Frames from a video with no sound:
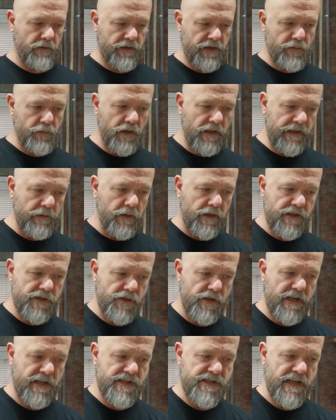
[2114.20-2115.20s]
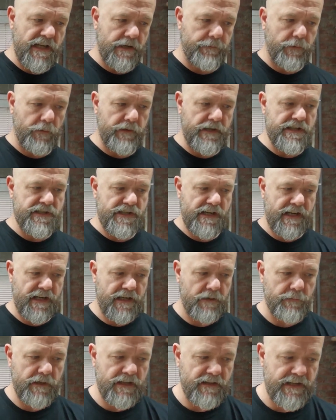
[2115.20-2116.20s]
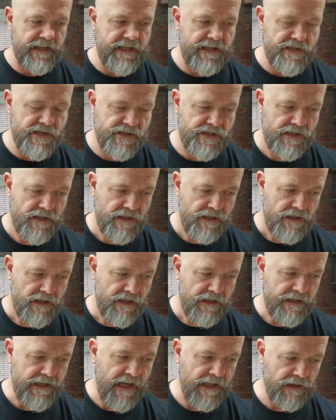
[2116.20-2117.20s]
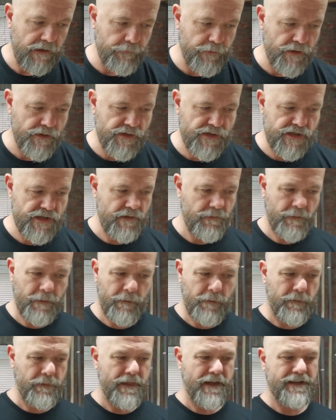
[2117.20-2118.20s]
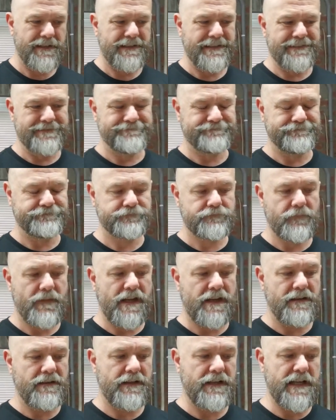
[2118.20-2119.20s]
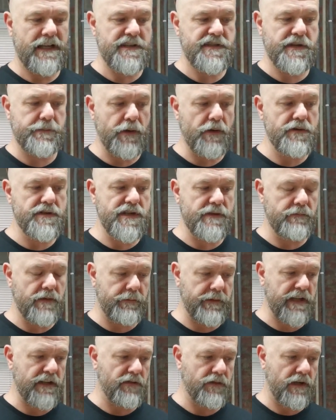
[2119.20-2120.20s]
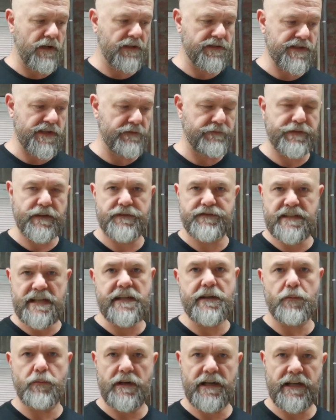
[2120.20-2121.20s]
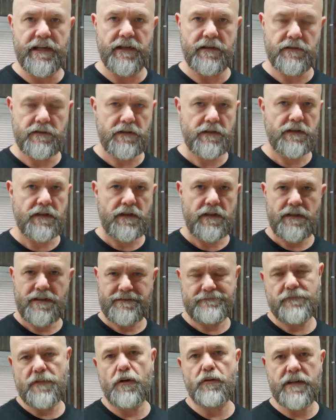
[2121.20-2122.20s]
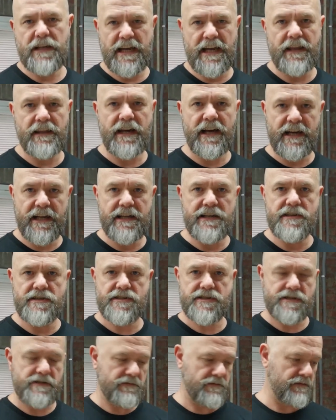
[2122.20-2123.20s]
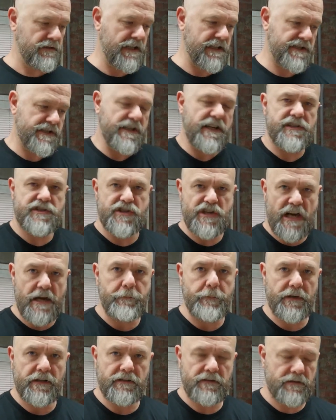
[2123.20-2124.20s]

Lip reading: You really want to try and set up a wee jig. I mean, these calibers, I suppose they maybe cost you 50 quid. Okay, it's not cheap.